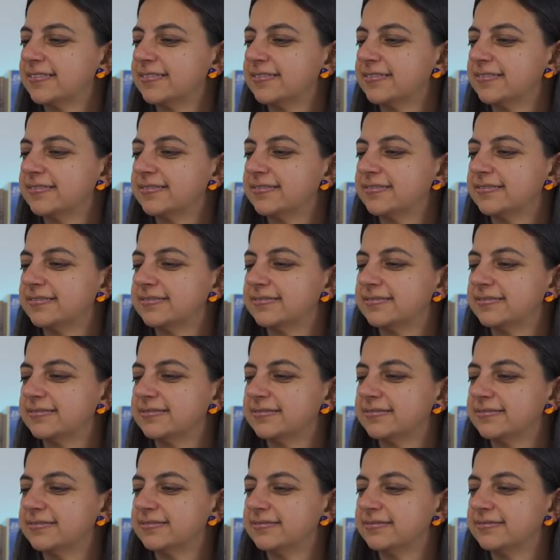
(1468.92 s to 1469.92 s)

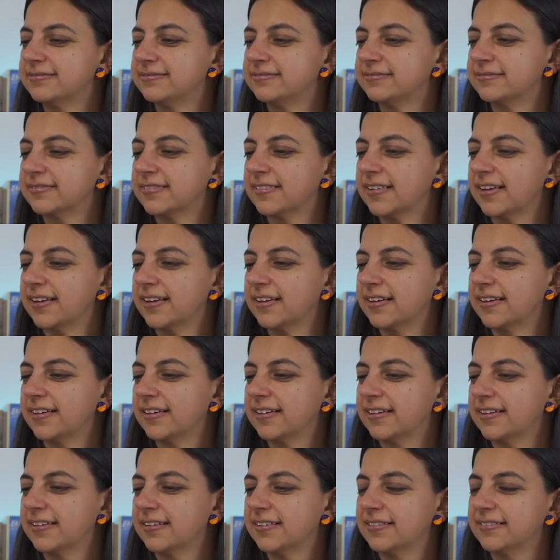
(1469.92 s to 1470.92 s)

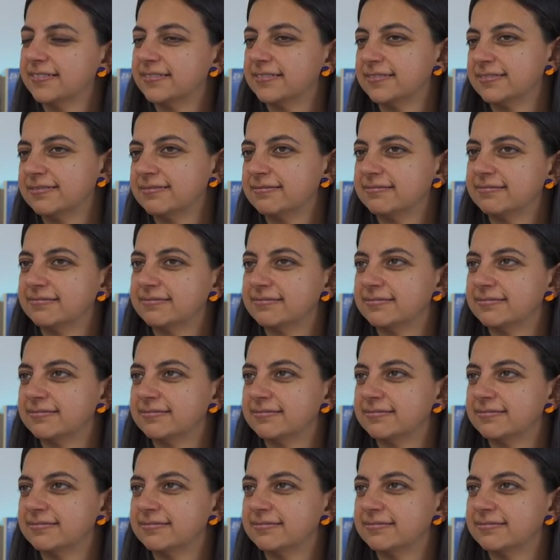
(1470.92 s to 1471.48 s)
[no speech]